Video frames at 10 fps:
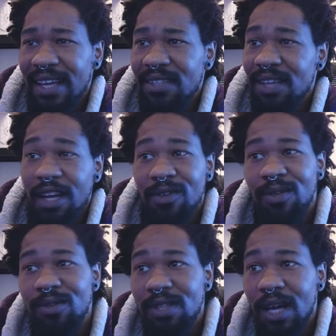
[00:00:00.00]
don't
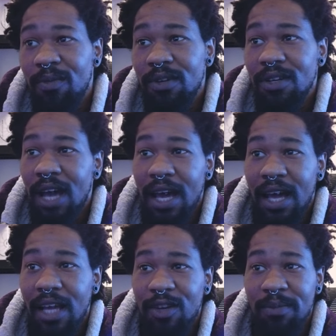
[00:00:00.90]
use that one.
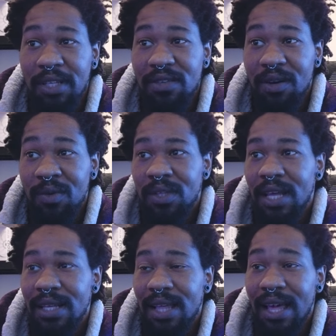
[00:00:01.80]
I do mess around with
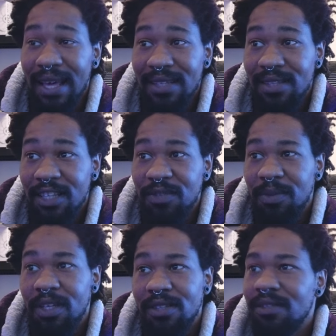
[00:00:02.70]
XEdge
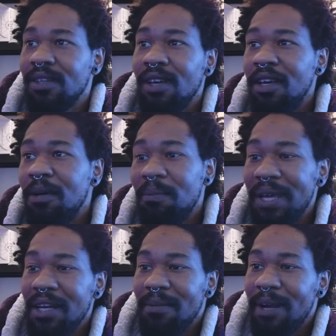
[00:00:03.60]
because
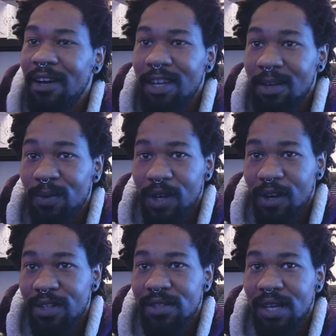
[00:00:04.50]
being American, we
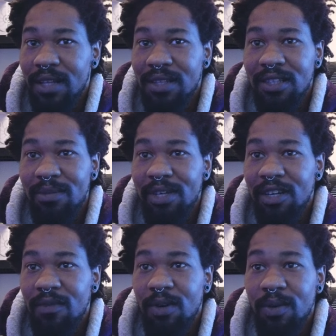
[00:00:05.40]
are slightly limited
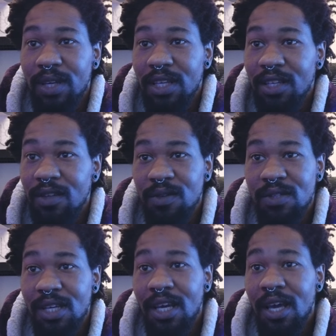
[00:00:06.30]
on what we can use.
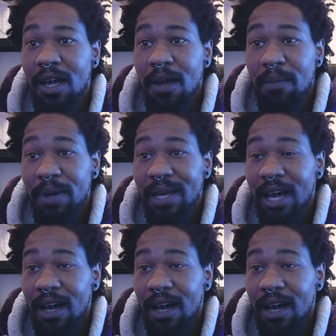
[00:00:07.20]
But yeah,